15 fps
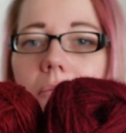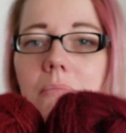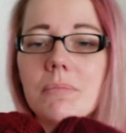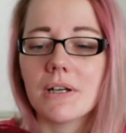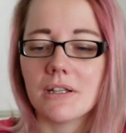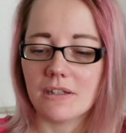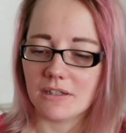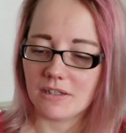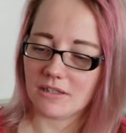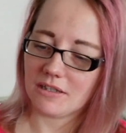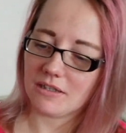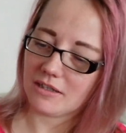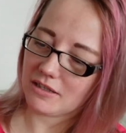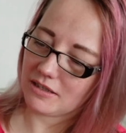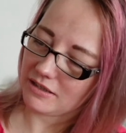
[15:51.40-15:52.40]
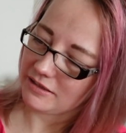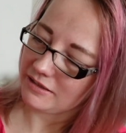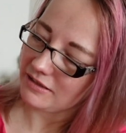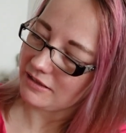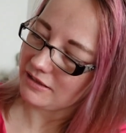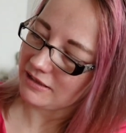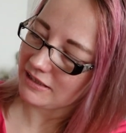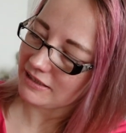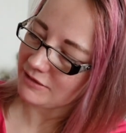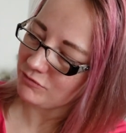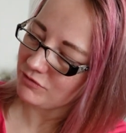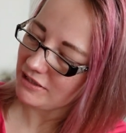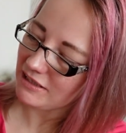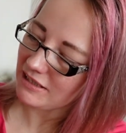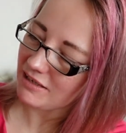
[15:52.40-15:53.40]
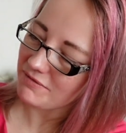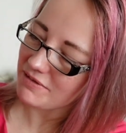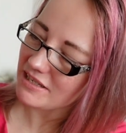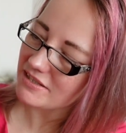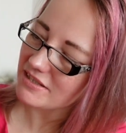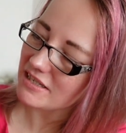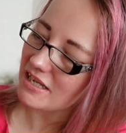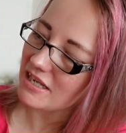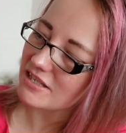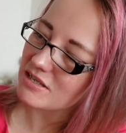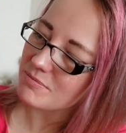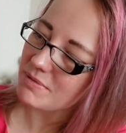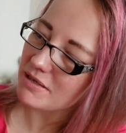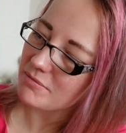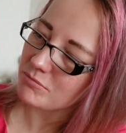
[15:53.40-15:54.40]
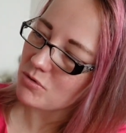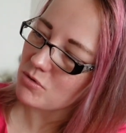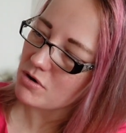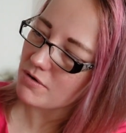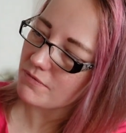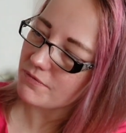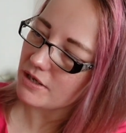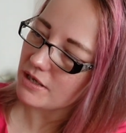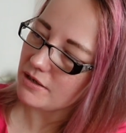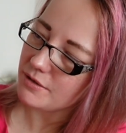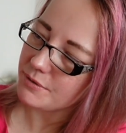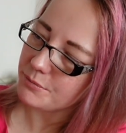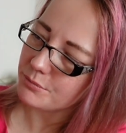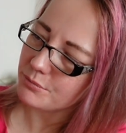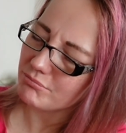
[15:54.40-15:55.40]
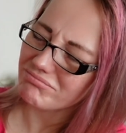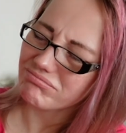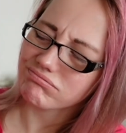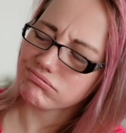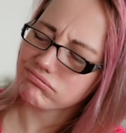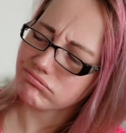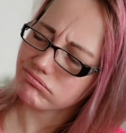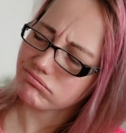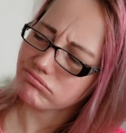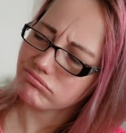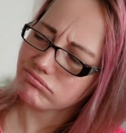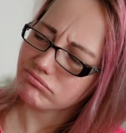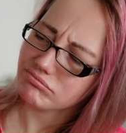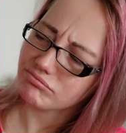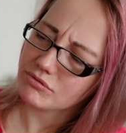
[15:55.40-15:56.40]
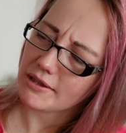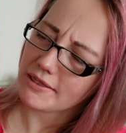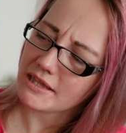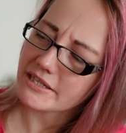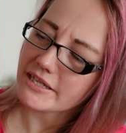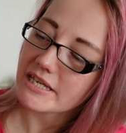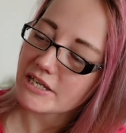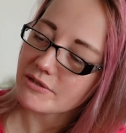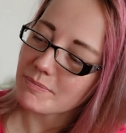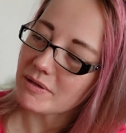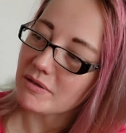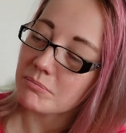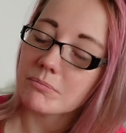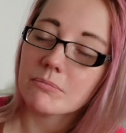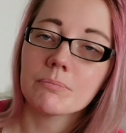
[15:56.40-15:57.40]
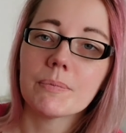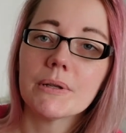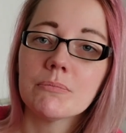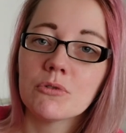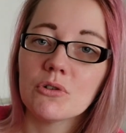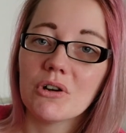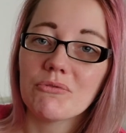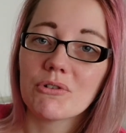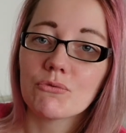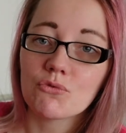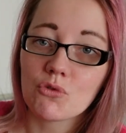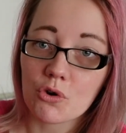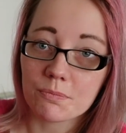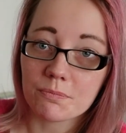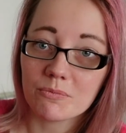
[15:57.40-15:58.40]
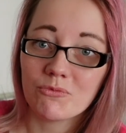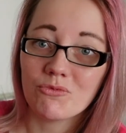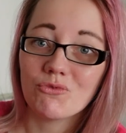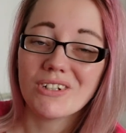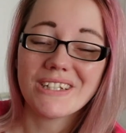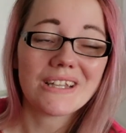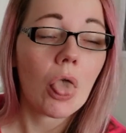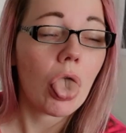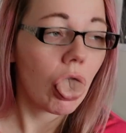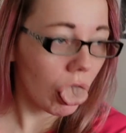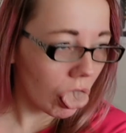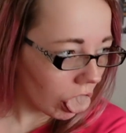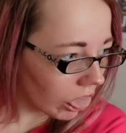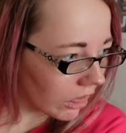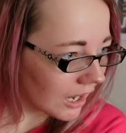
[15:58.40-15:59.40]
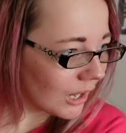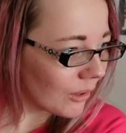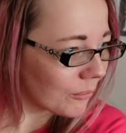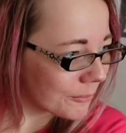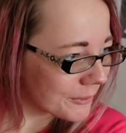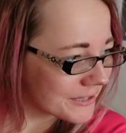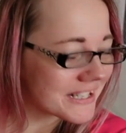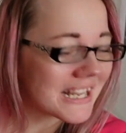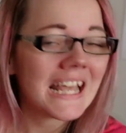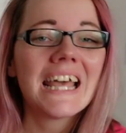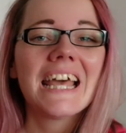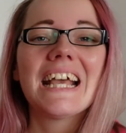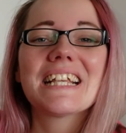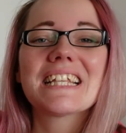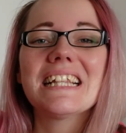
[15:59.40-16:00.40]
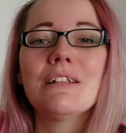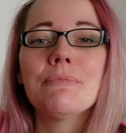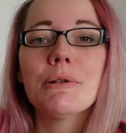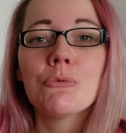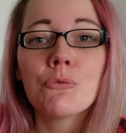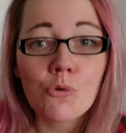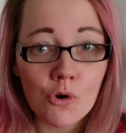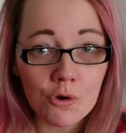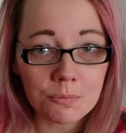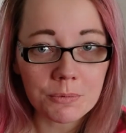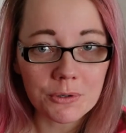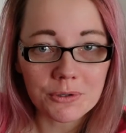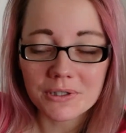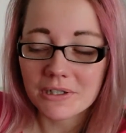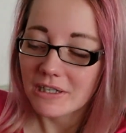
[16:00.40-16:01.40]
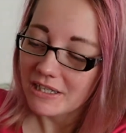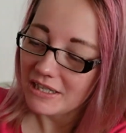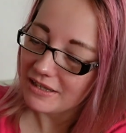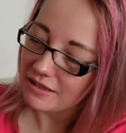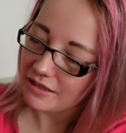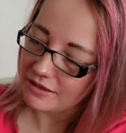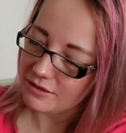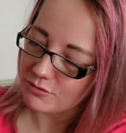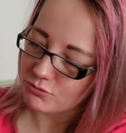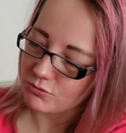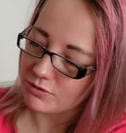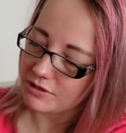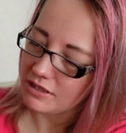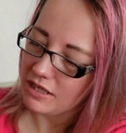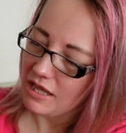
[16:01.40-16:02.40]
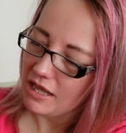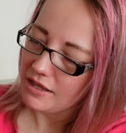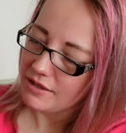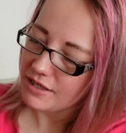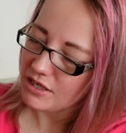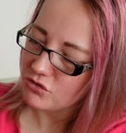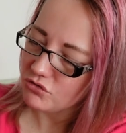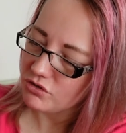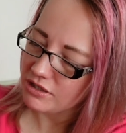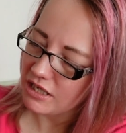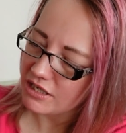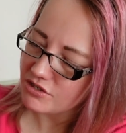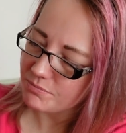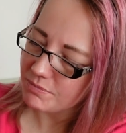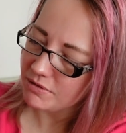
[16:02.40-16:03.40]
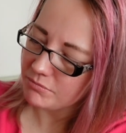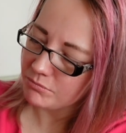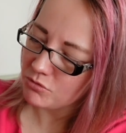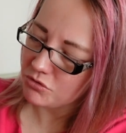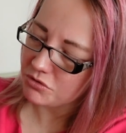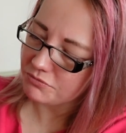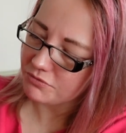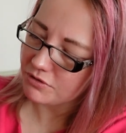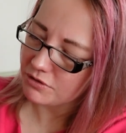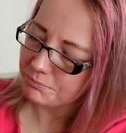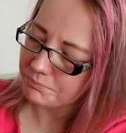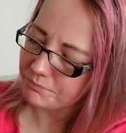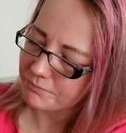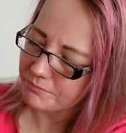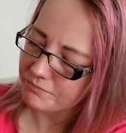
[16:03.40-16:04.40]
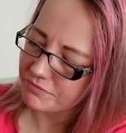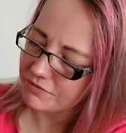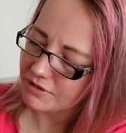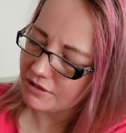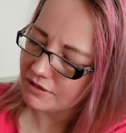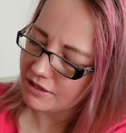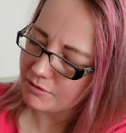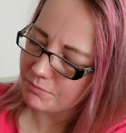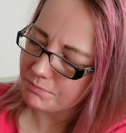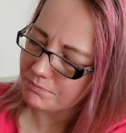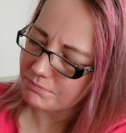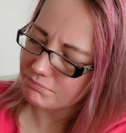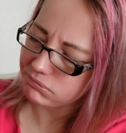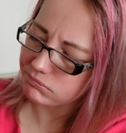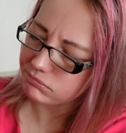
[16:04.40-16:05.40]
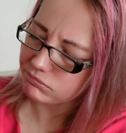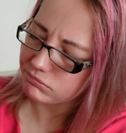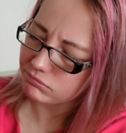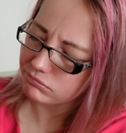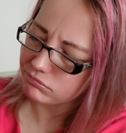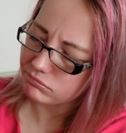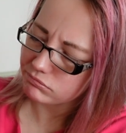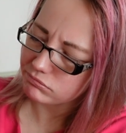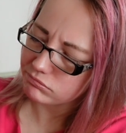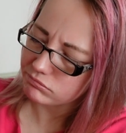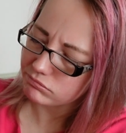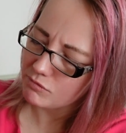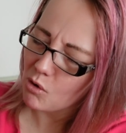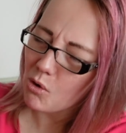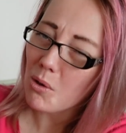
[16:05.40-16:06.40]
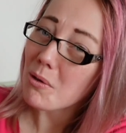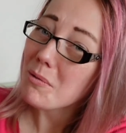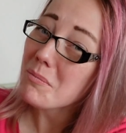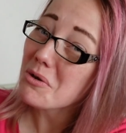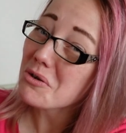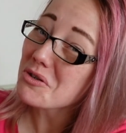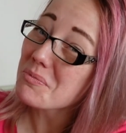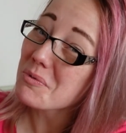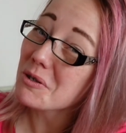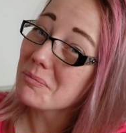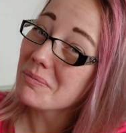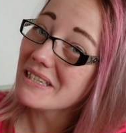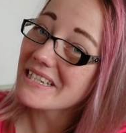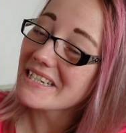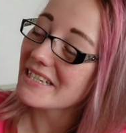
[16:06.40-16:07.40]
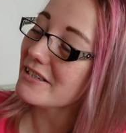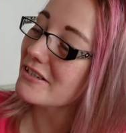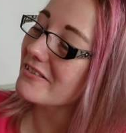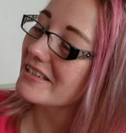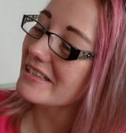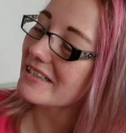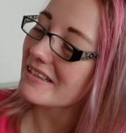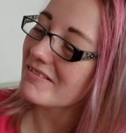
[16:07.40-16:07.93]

But, like in real life, this has a bit more of a. This has a bit more of a warm. Whereas it's a little bit warmer than this one. This one has a bit more of like a almost purpley scene to it.